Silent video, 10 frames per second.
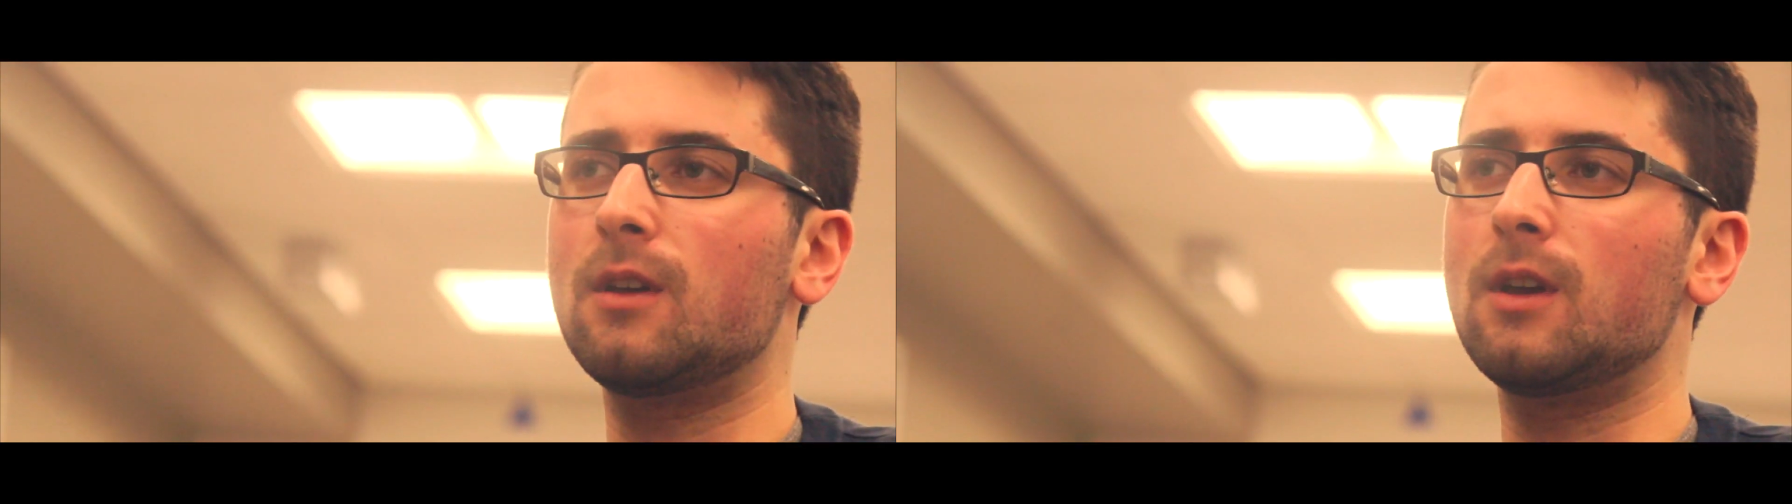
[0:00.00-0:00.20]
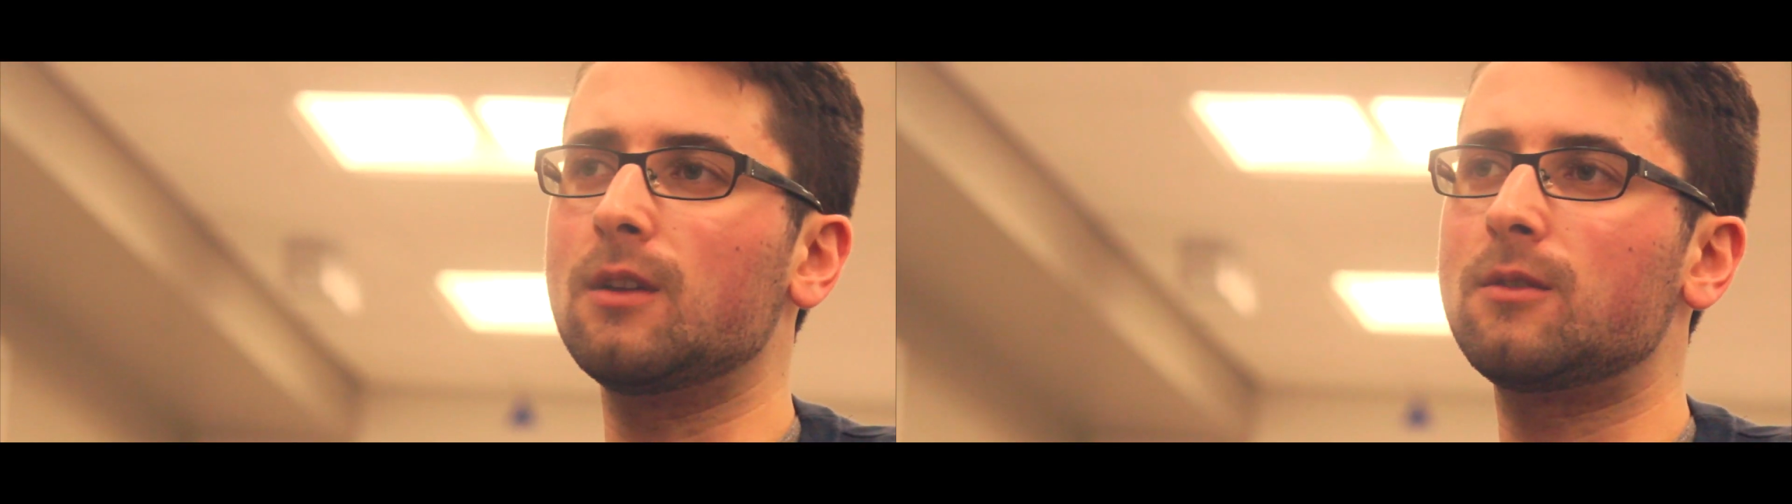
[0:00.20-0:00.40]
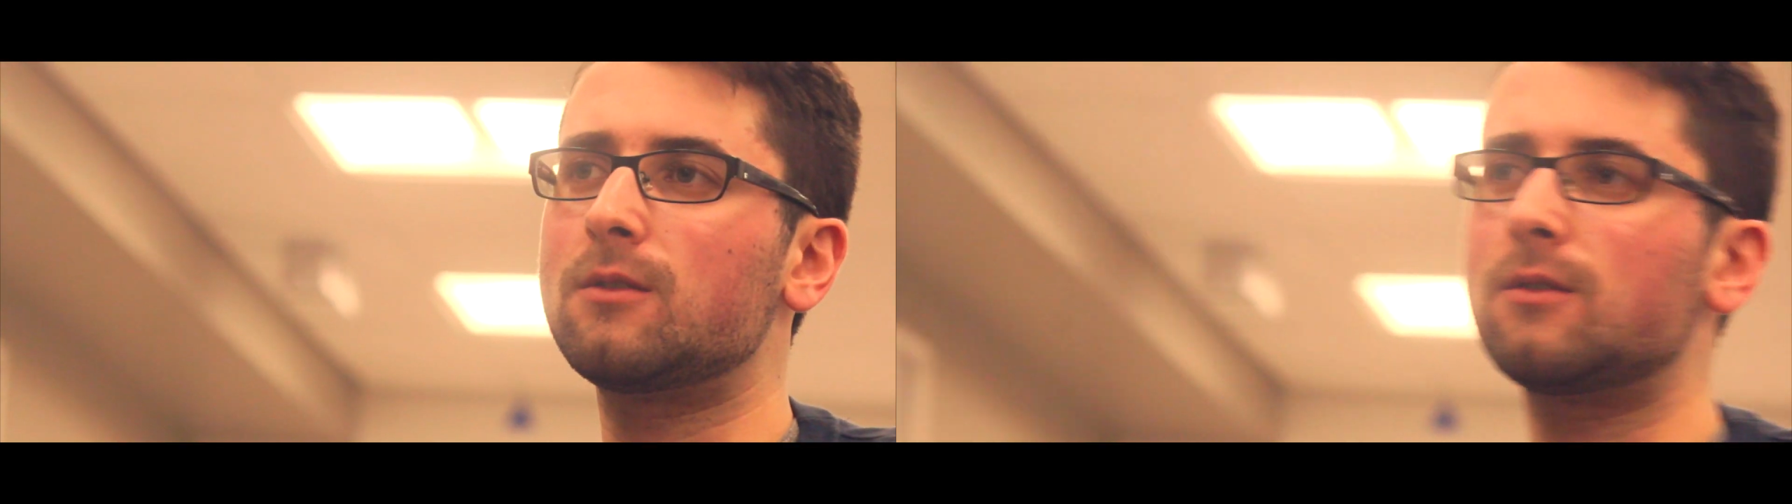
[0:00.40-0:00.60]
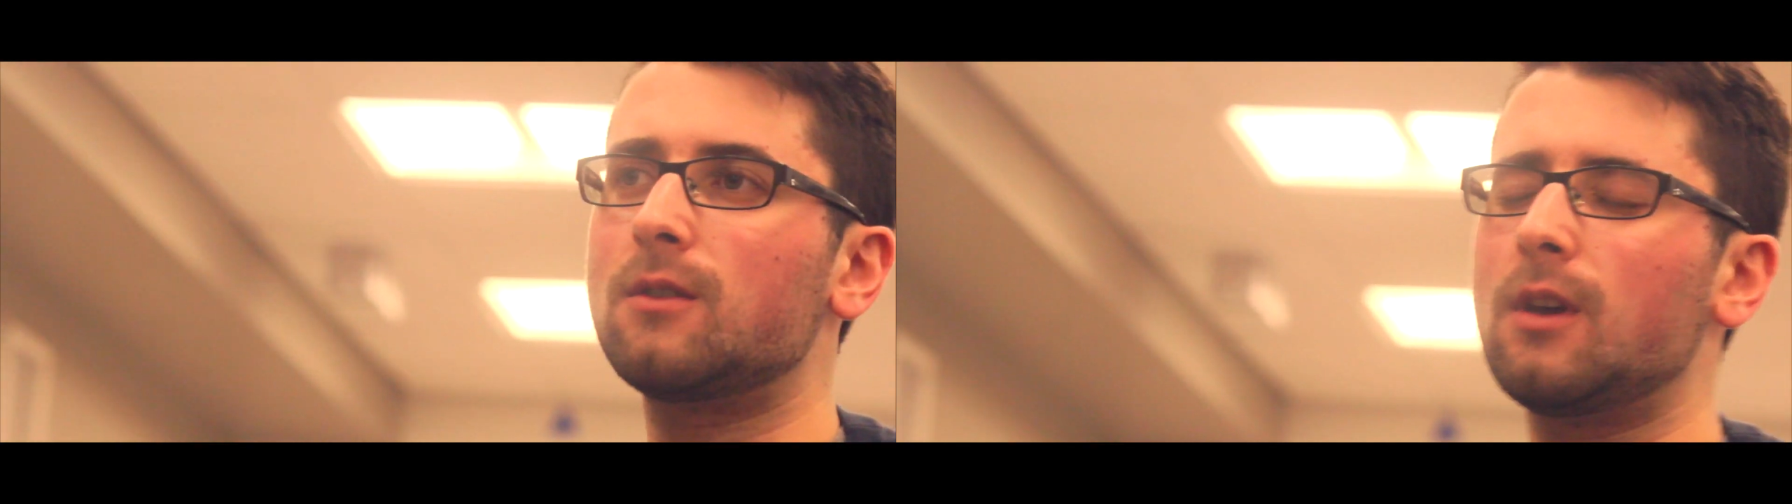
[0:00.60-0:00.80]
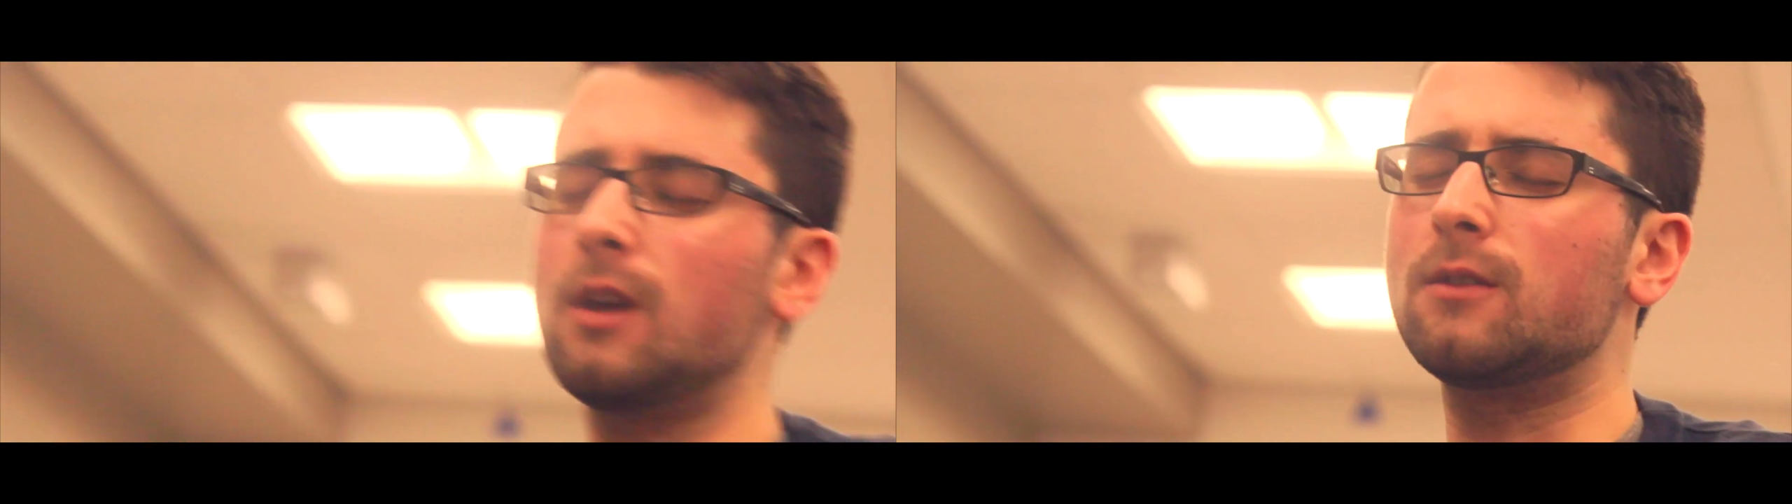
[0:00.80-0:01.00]

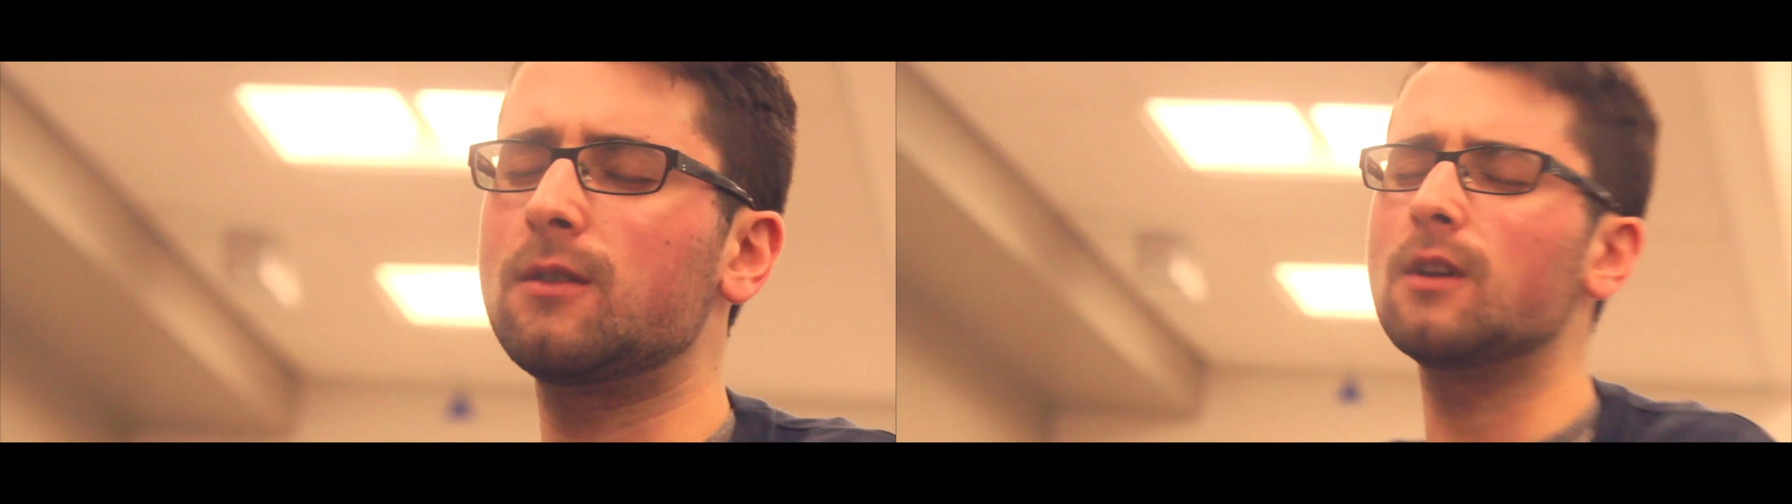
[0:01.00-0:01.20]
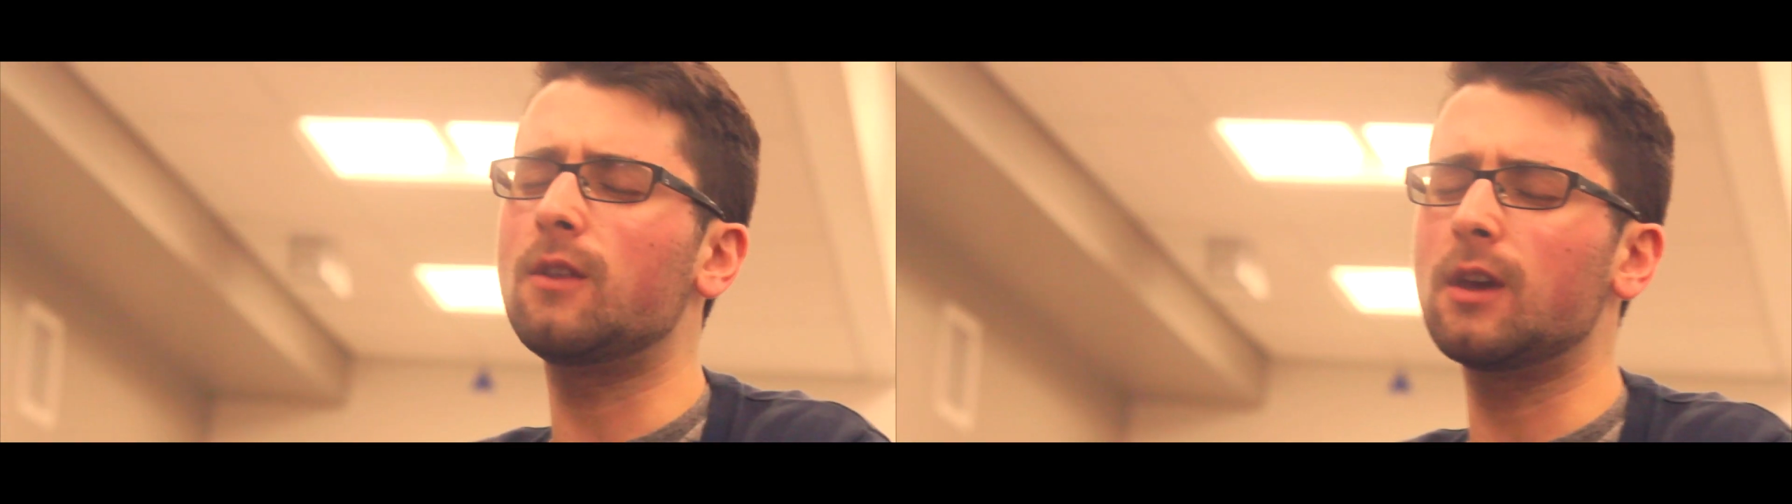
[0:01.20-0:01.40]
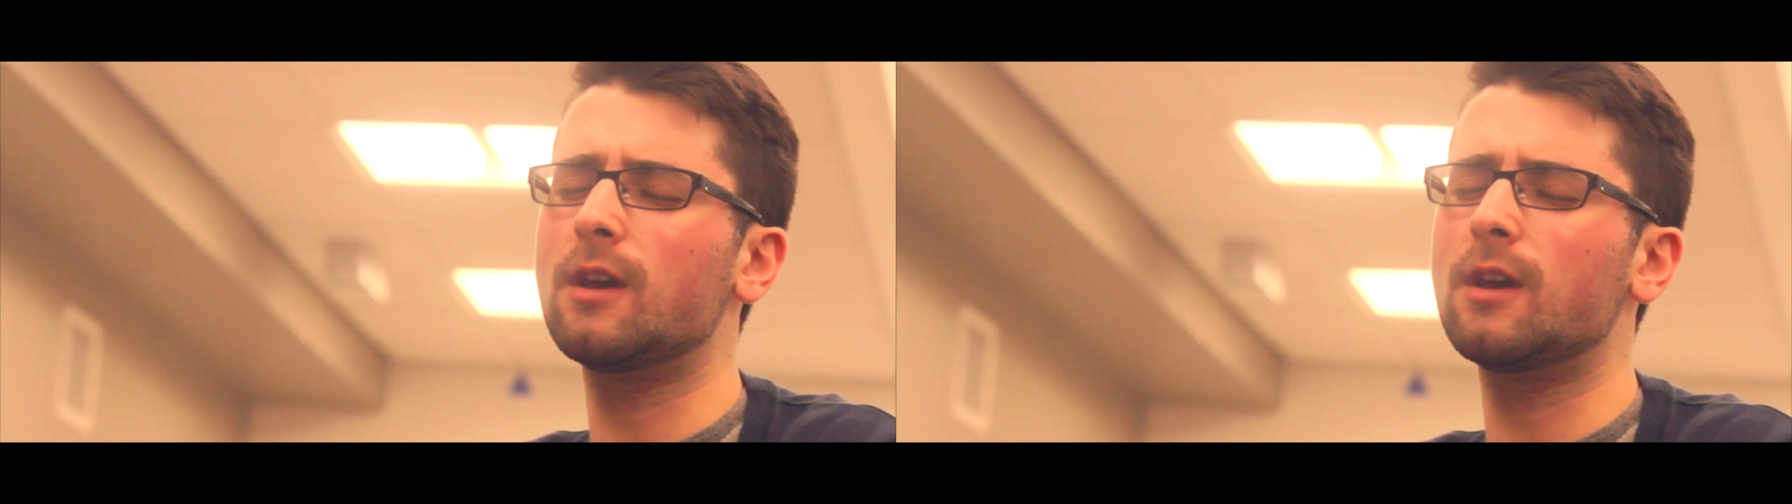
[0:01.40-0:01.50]
the